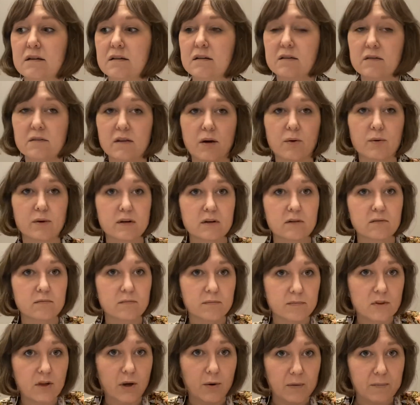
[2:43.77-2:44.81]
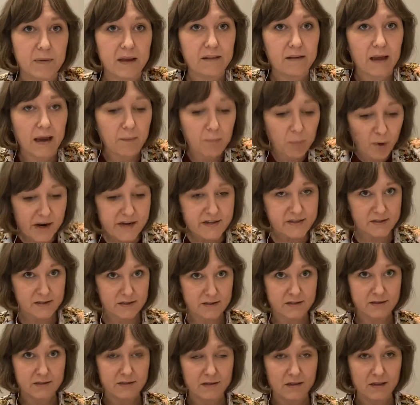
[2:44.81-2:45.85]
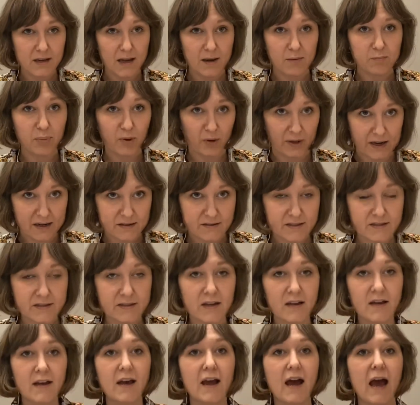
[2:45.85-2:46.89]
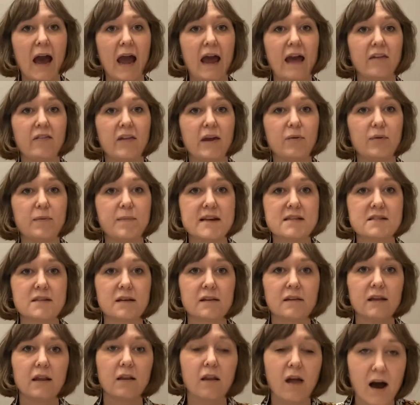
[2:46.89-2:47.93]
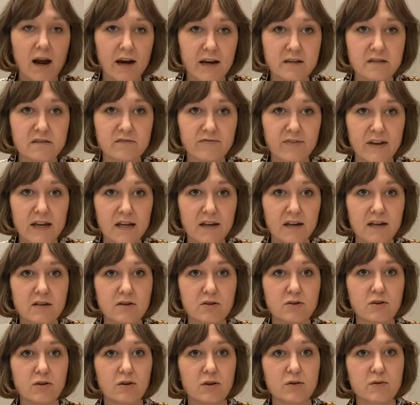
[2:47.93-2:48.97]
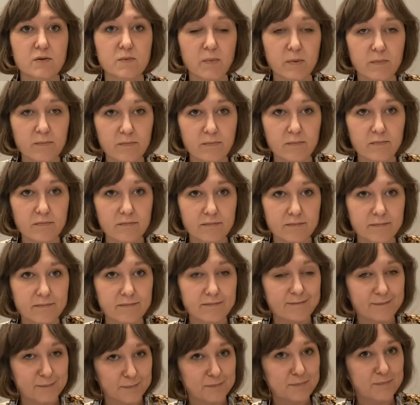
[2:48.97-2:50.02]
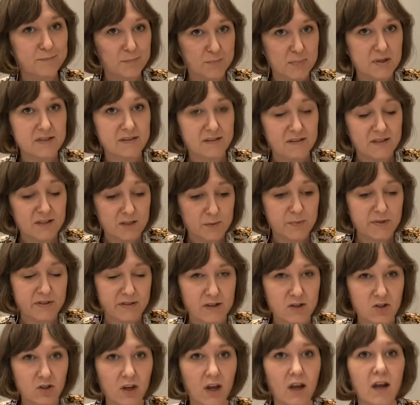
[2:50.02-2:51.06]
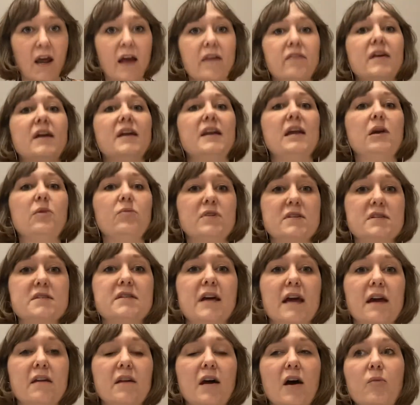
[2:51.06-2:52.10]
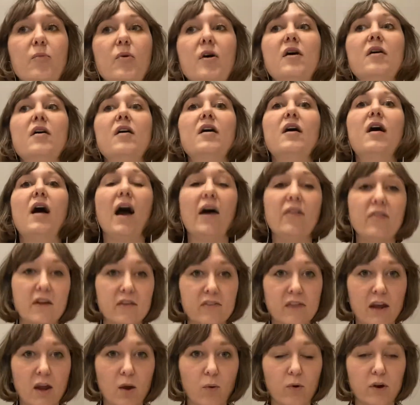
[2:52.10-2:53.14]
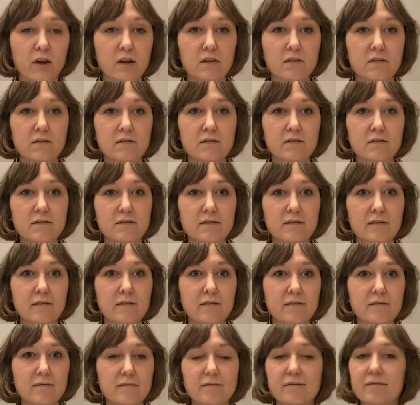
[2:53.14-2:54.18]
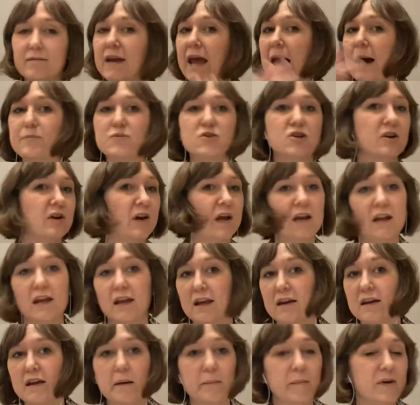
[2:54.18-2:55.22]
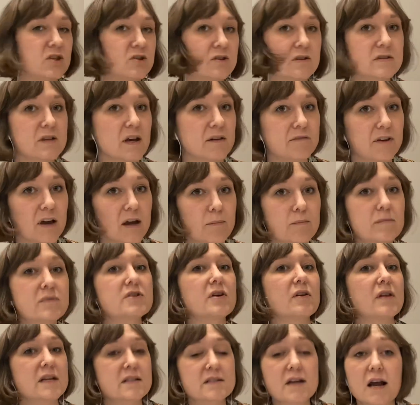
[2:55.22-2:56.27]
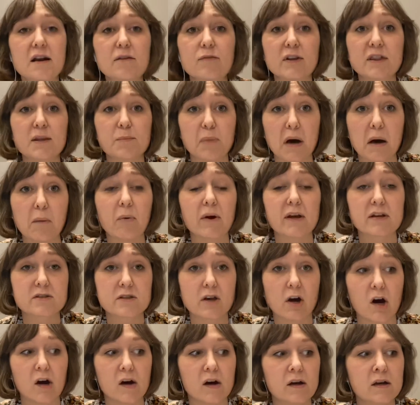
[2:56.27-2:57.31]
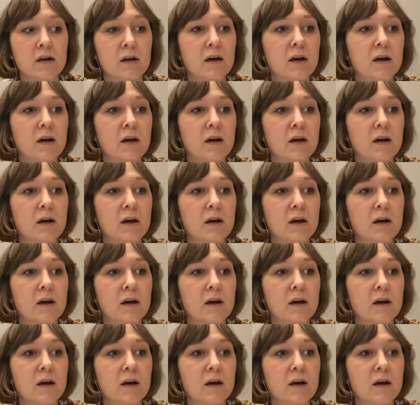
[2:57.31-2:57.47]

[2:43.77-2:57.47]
there would be like braces in place, and they would basically lock his feet into this position, and then he would stand up, and then they would capture any images of him. So that's kind of what the public saw.